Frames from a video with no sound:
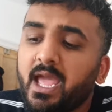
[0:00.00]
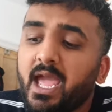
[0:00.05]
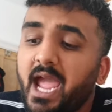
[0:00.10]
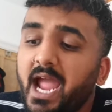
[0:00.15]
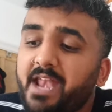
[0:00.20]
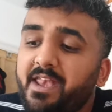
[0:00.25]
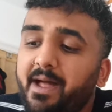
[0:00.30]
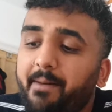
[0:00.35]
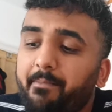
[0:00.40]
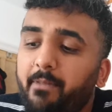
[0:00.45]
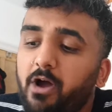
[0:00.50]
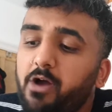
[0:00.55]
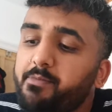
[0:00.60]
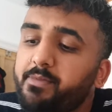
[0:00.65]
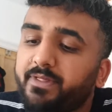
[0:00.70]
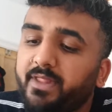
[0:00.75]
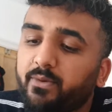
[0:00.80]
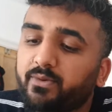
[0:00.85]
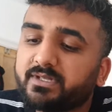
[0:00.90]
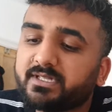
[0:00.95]
In that
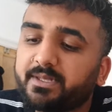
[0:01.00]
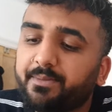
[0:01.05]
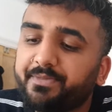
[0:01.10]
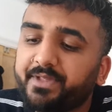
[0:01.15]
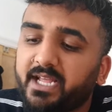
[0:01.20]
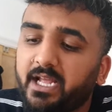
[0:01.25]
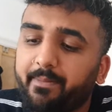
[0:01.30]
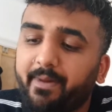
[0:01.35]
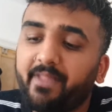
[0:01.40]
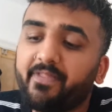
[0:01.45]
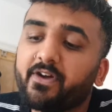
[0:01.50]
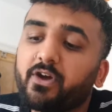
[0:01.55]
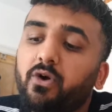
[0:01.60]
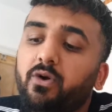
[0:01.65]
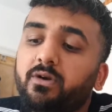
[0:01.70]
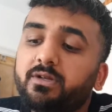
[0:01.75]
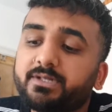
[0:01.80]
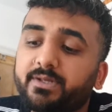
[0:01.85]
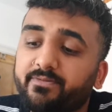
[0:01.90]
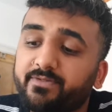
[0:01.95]
moment, there was something about the
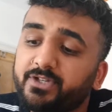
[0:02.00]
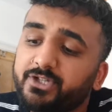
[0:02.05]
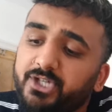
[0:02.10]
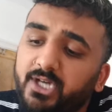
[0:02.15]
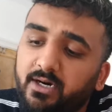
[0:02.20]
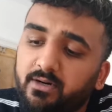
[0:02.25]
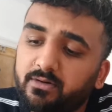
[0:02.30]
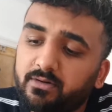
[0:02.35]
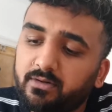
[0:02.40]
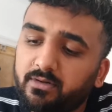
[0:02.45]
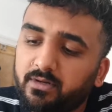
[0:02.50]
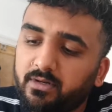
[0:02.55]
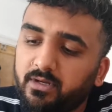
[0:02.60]
colours of a shell.